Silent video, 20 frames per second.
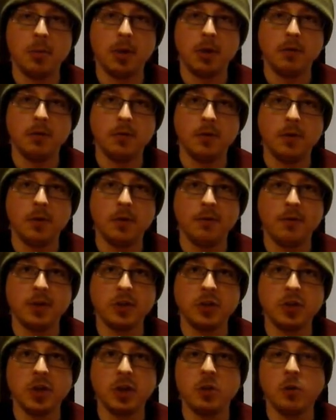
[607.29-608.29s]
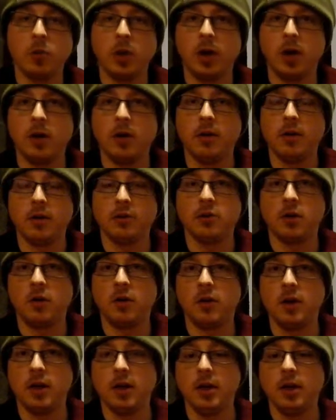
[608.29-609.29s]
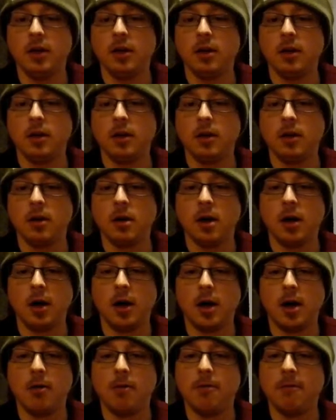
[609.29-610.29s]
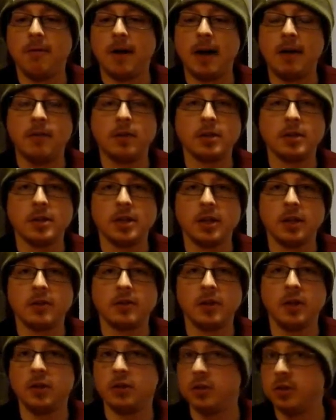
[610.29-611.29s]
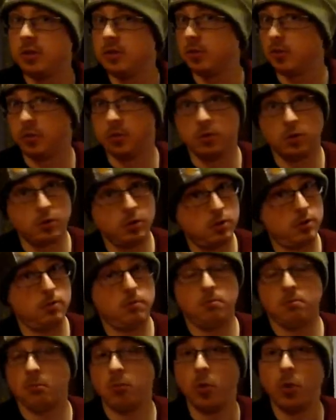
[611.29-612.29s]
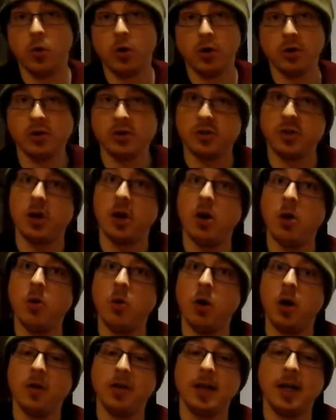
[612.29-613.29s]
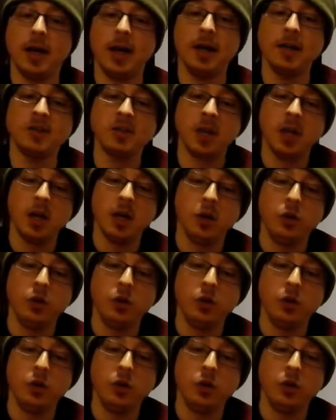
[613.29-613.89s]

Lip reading: If you're fishing where there's already 5 or 6 inches or more snow on the ice,